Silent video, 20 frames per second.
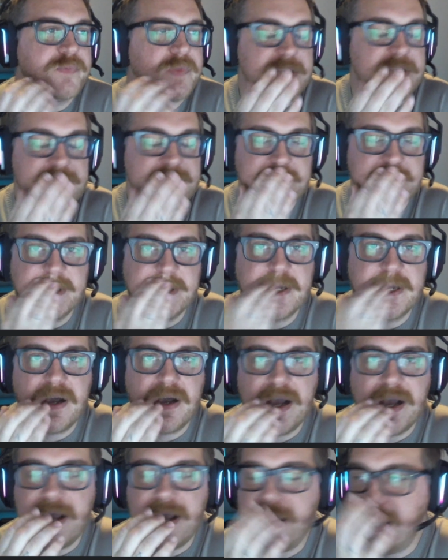there's a
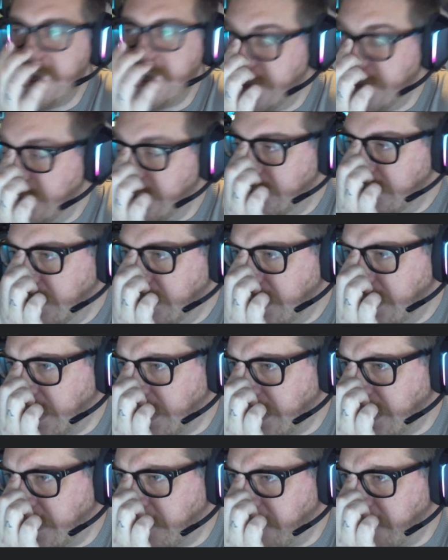guy
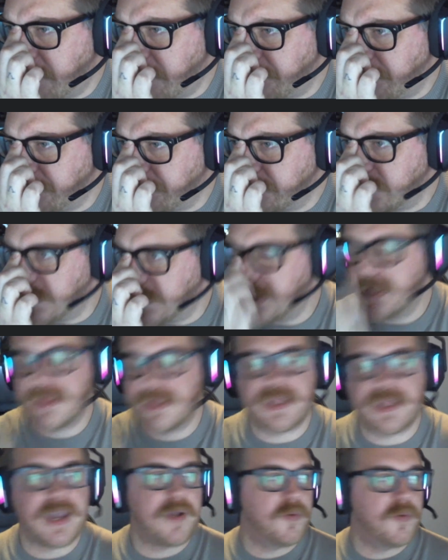um,
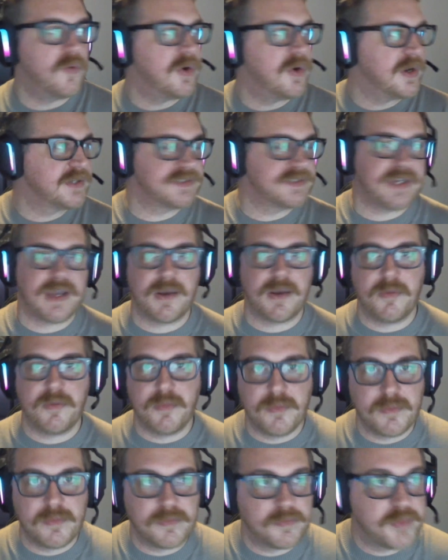that works at
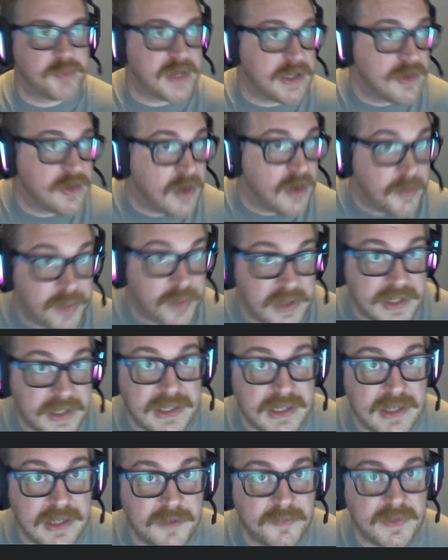Panoply.
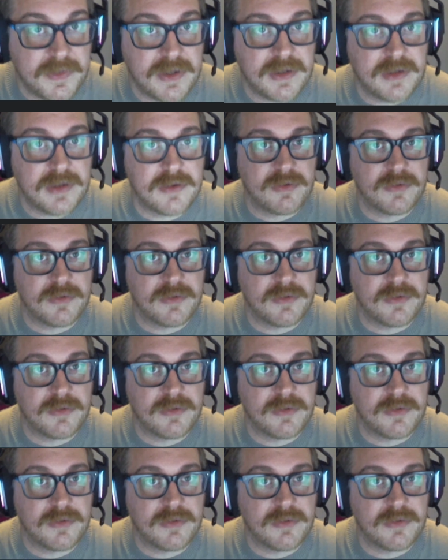Let me,